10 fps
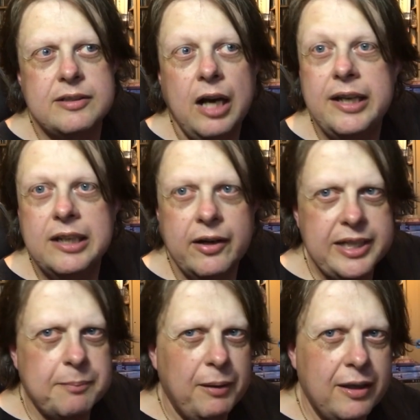I
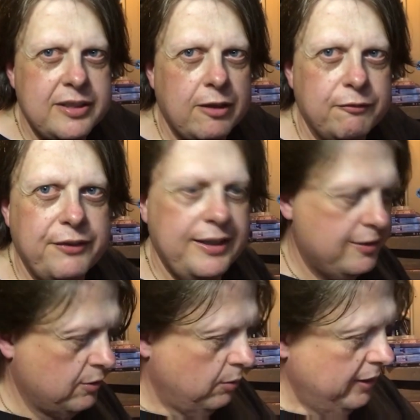like, but I don't think
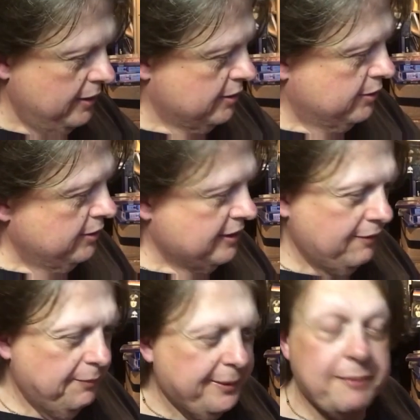is quite as good as
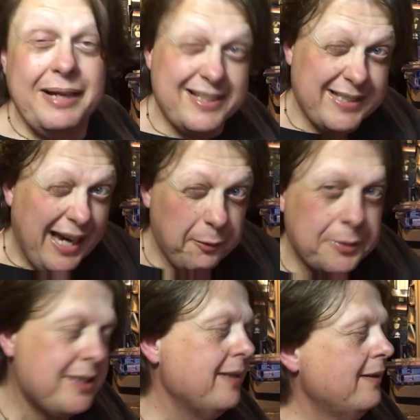everybody makes
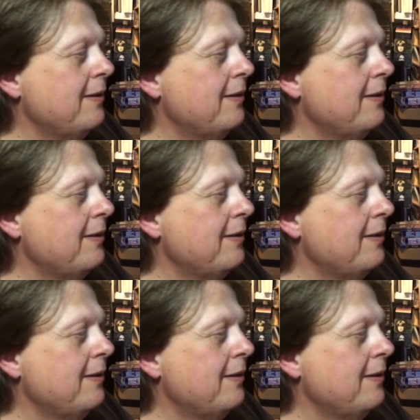out.